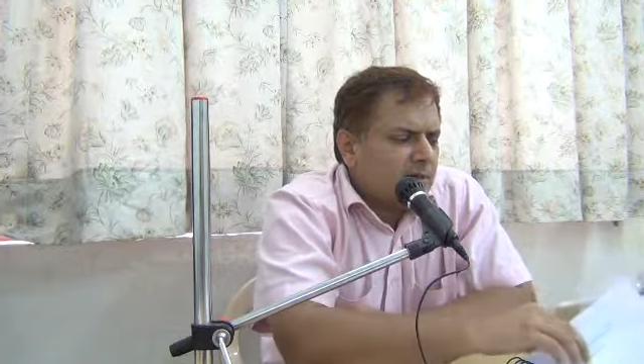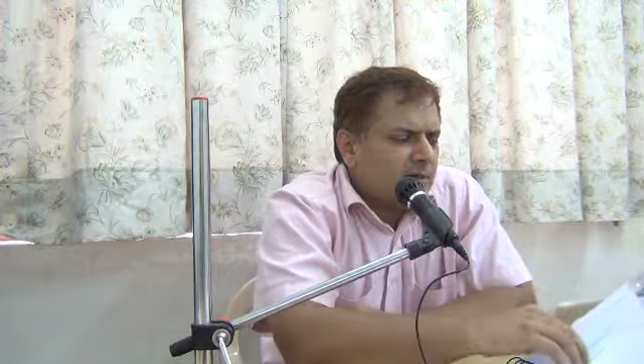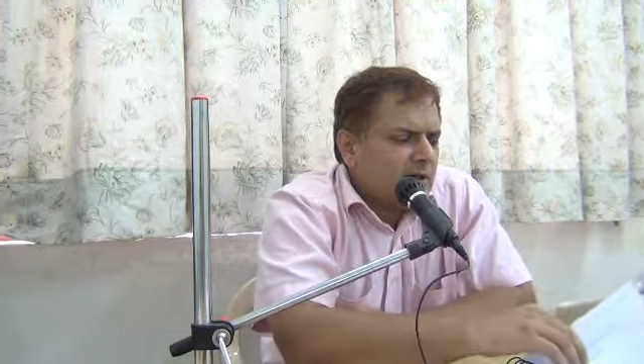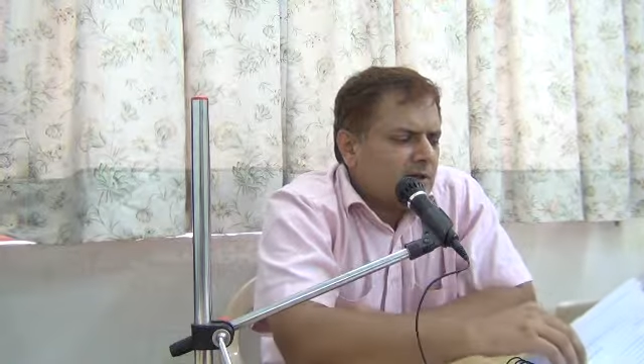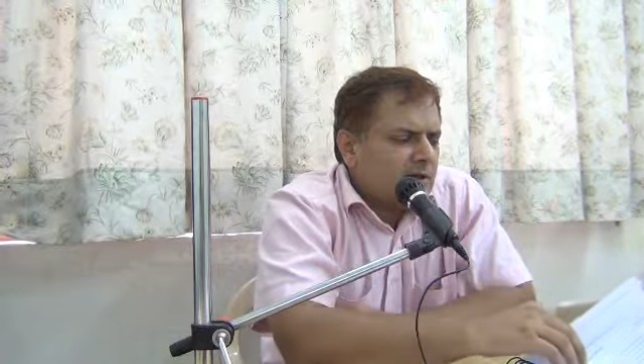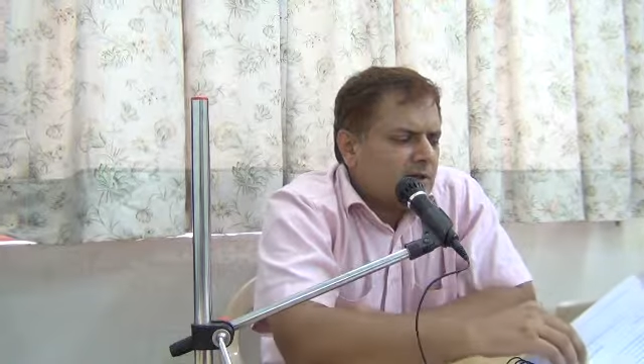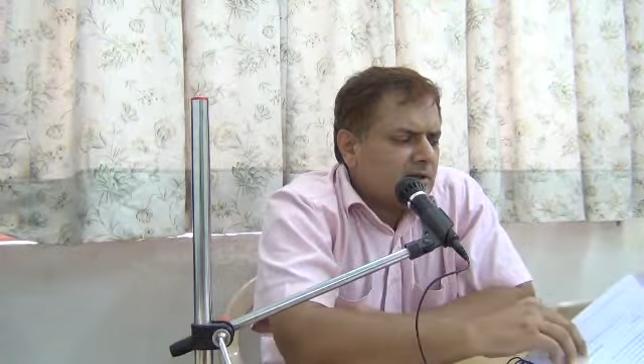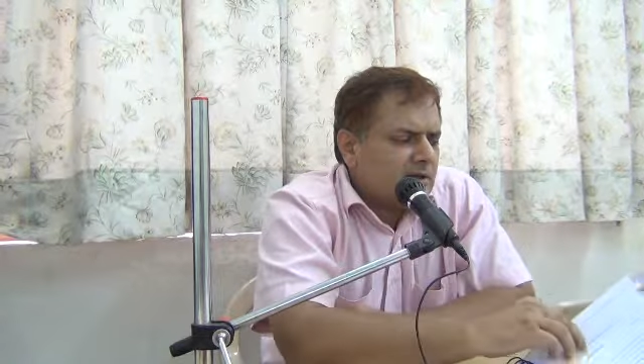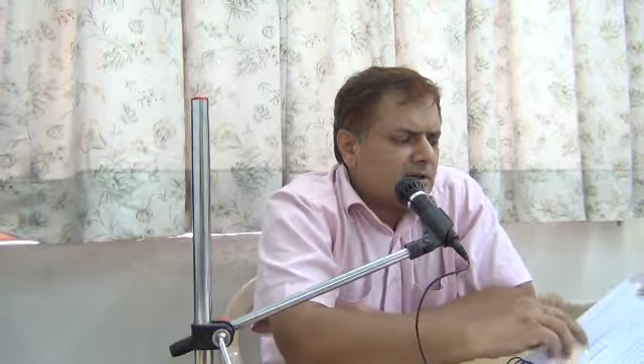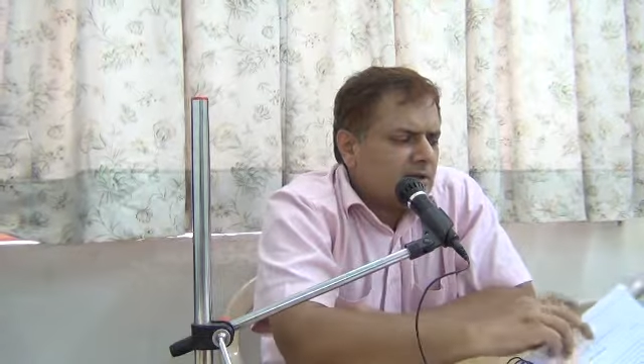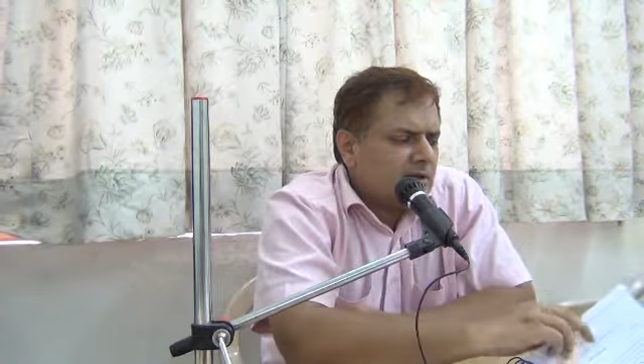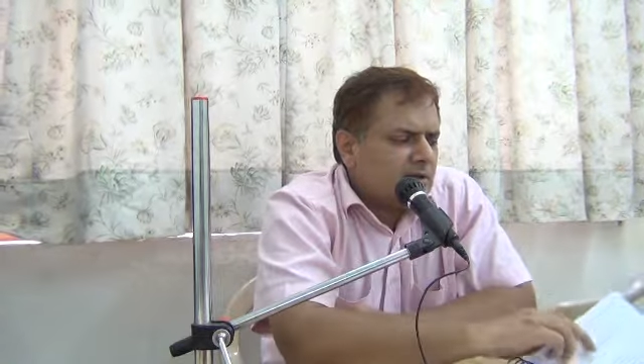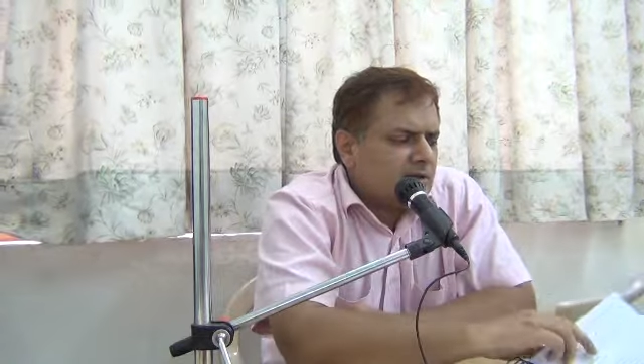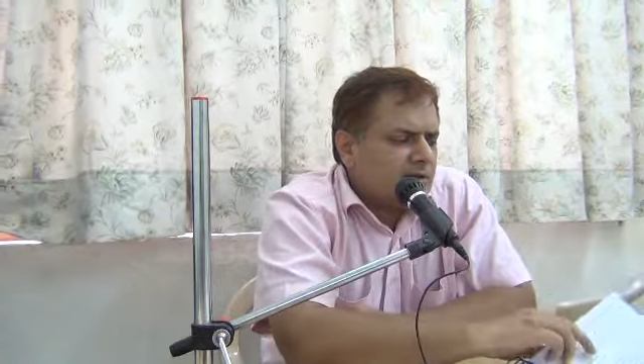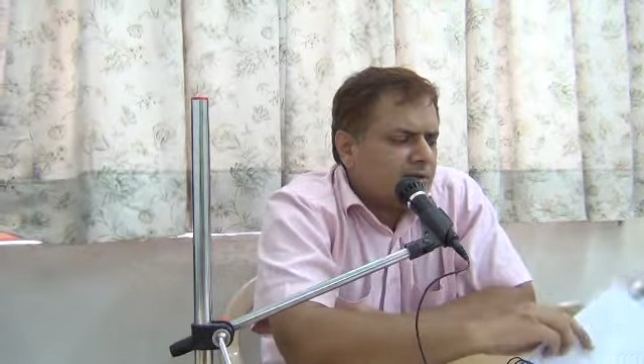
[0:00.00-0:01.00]
past 60
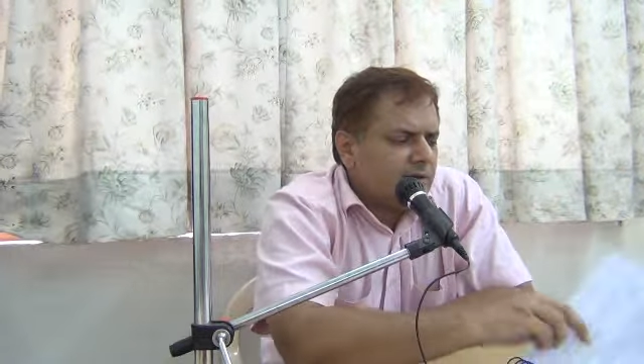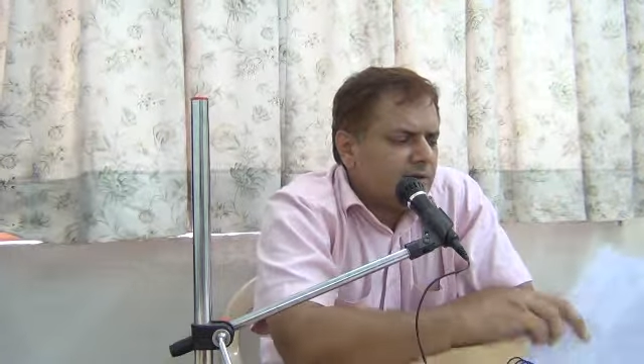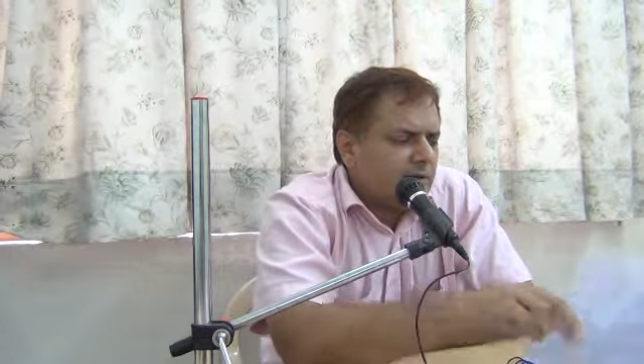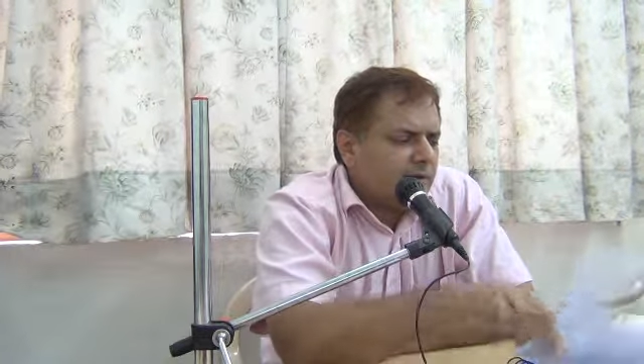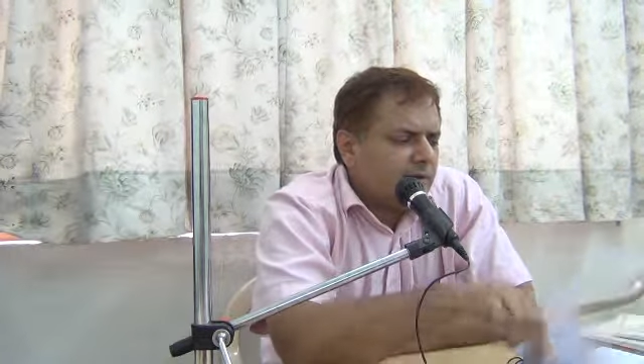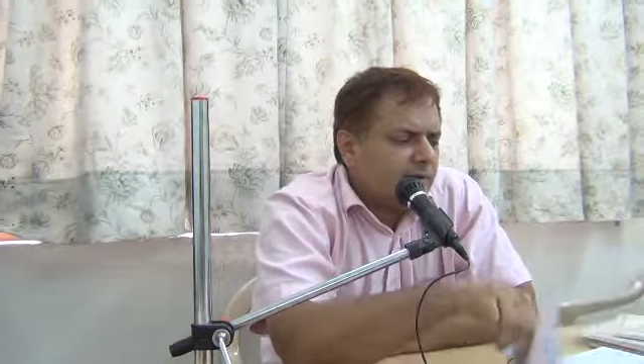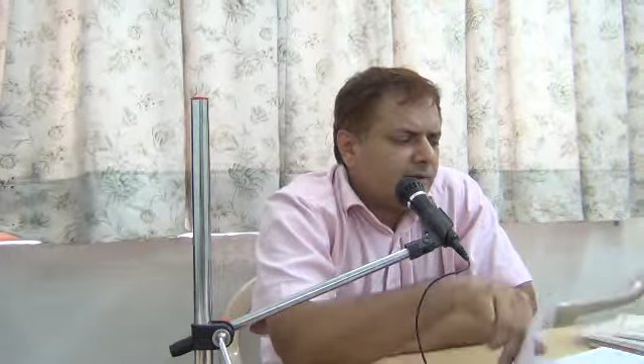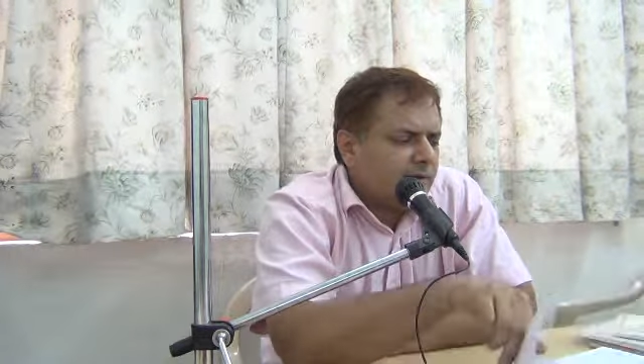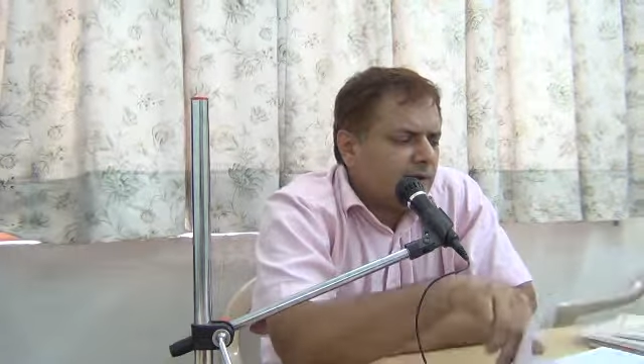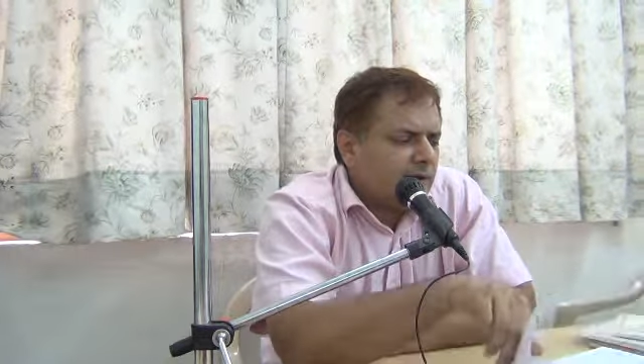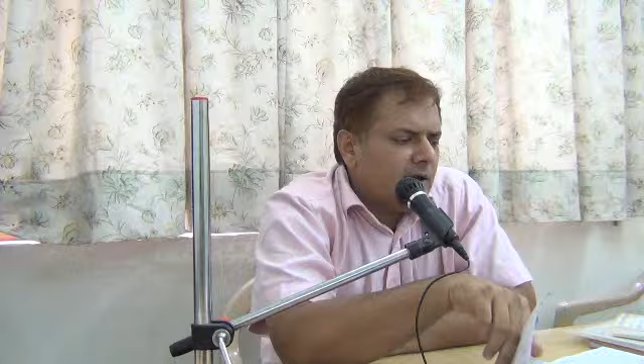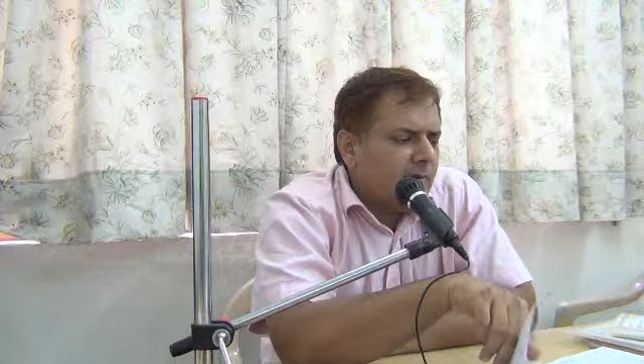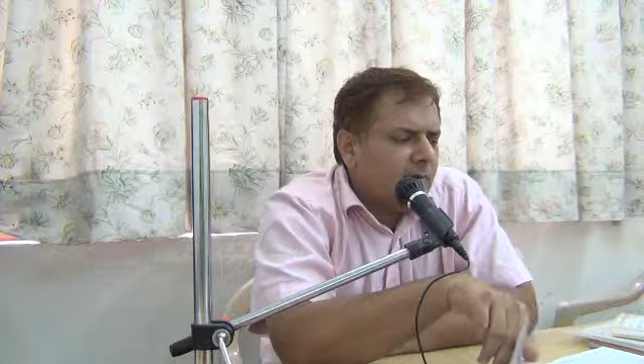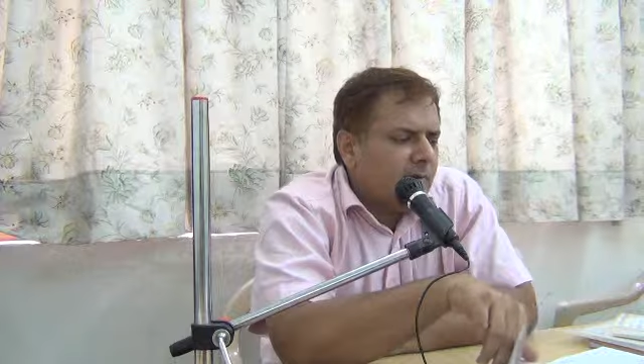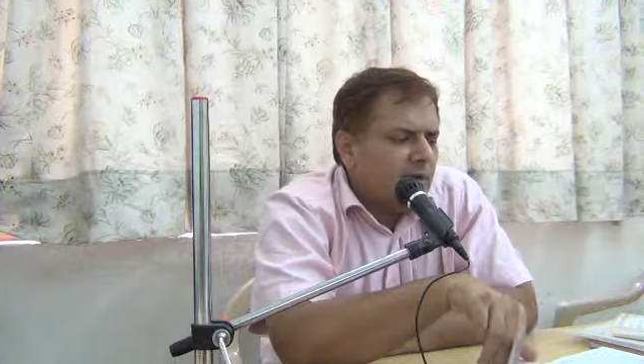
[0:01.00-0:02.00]
years after
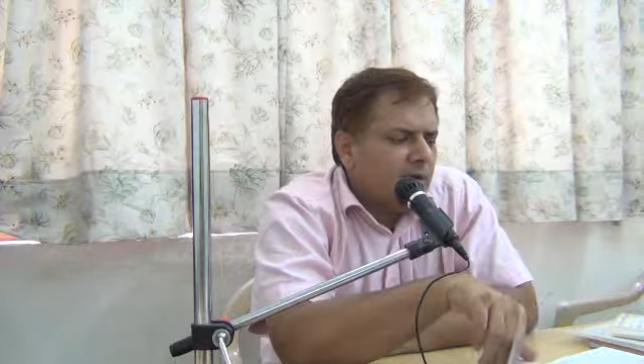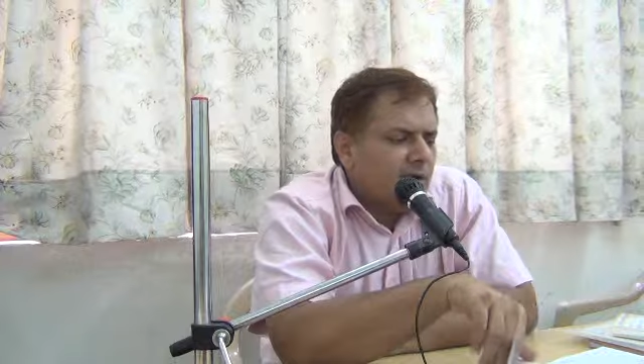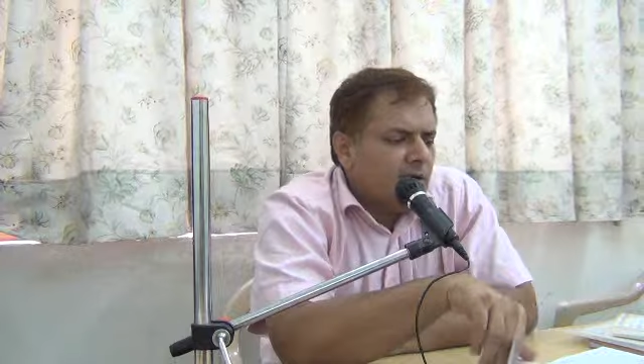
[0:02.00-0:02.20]
freedom?